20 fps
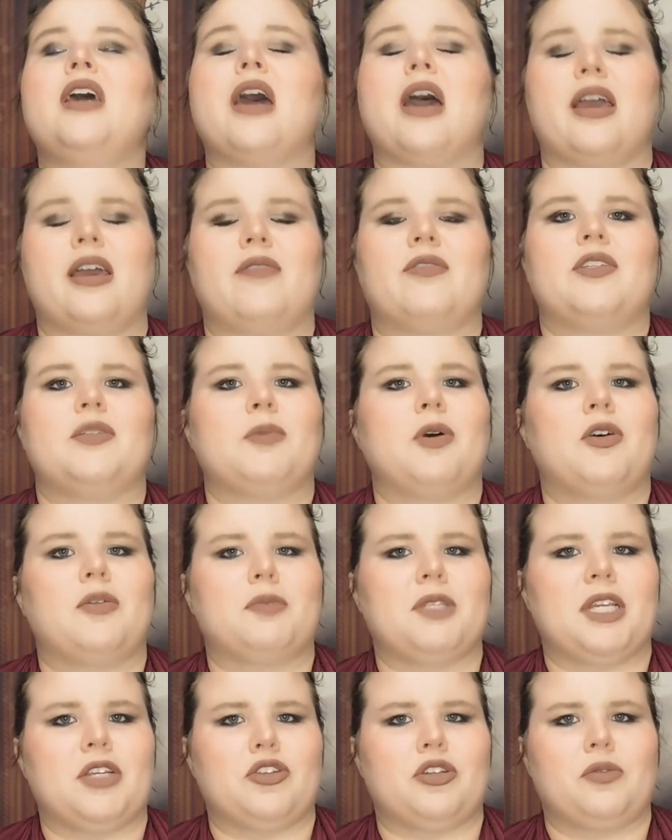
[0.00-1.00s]
I have a small
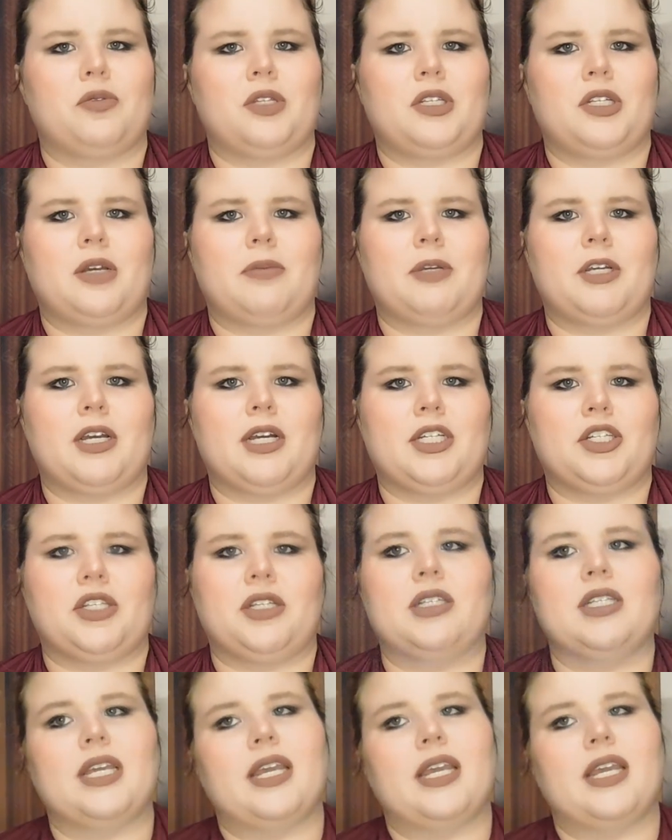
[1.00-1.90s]
obsession with Tamagotchis.